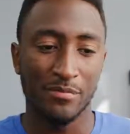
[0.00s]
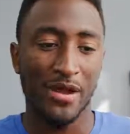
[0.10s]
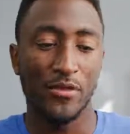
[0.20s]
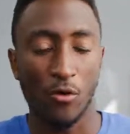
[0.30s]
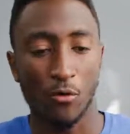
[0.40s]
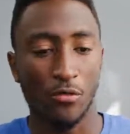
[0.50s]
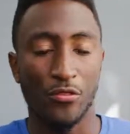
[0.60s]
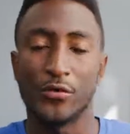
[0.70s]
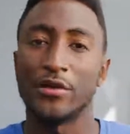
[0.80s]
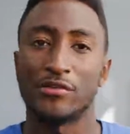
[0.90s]
by the whole
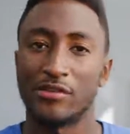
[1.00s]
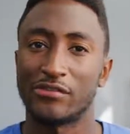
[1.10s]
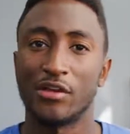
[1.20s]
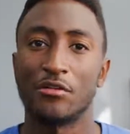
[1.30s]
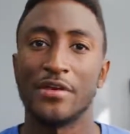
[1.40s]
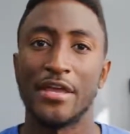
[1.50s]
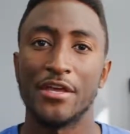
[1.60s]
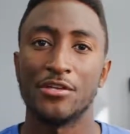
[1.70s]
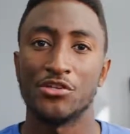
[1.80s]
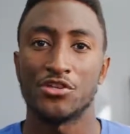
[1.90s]
360-degree
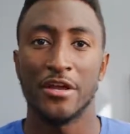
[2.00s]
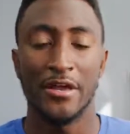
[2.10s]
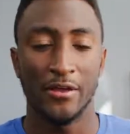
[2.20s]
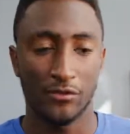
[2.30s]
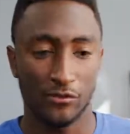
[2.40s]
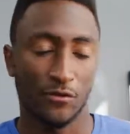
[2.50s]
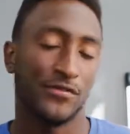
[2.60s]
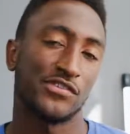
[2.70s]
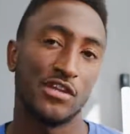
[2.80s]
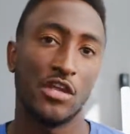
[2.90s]
hinge,
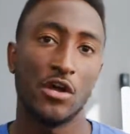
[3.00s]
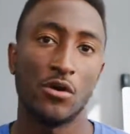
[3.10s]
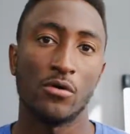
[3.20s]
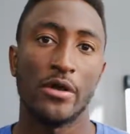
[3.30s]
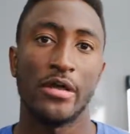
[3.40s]
Surface Neo,